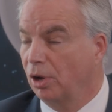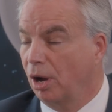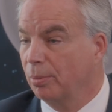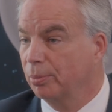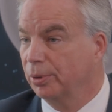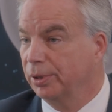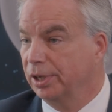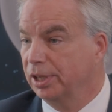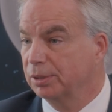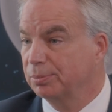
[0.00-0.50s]

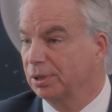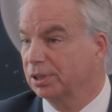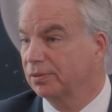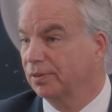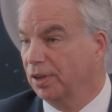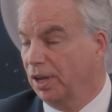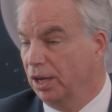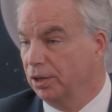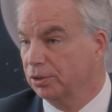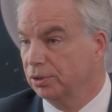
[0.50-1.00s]
operating
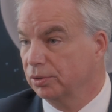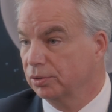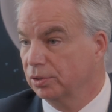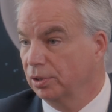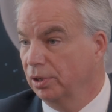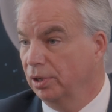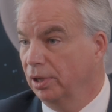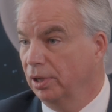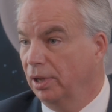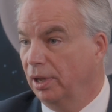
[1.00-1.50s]
specifications?
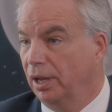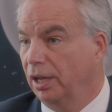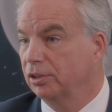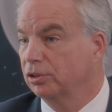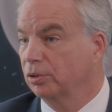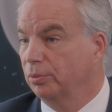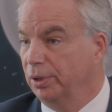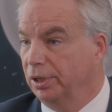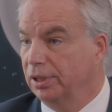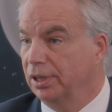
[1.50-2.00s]
And
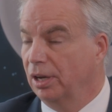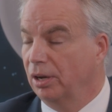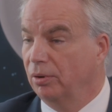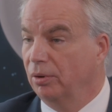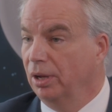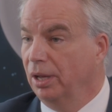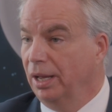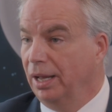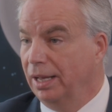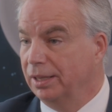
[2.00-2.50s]
so we can now,
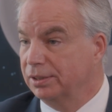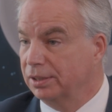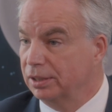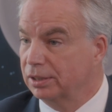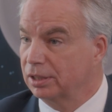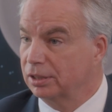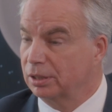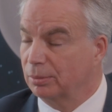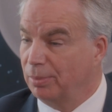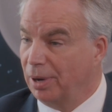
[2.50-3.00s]
and since
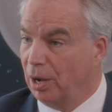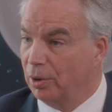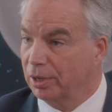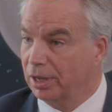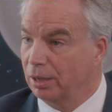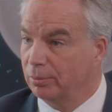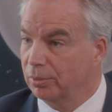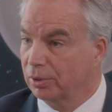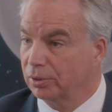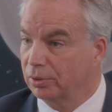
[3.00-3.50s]
it's a
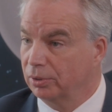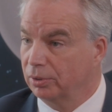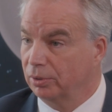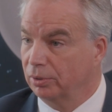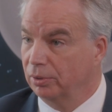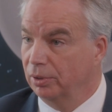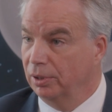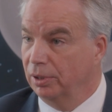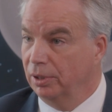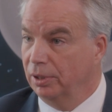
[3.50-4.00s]

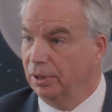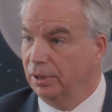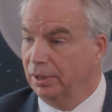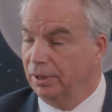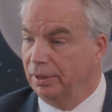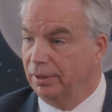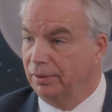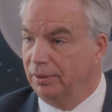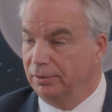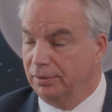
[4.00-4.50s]
biochemical
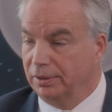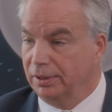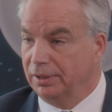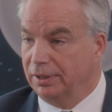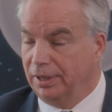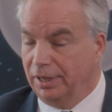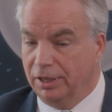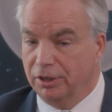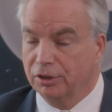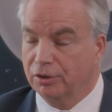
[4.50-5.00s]

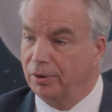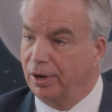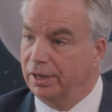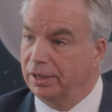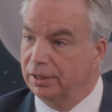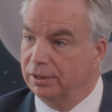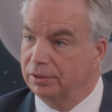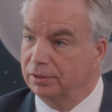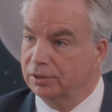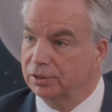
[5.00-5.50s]

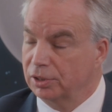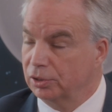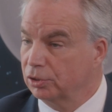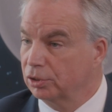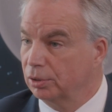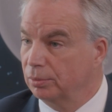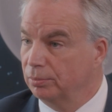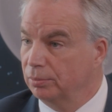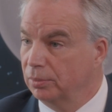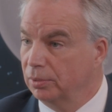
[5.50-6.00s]
integrated
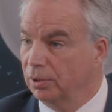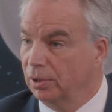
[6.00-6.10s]
system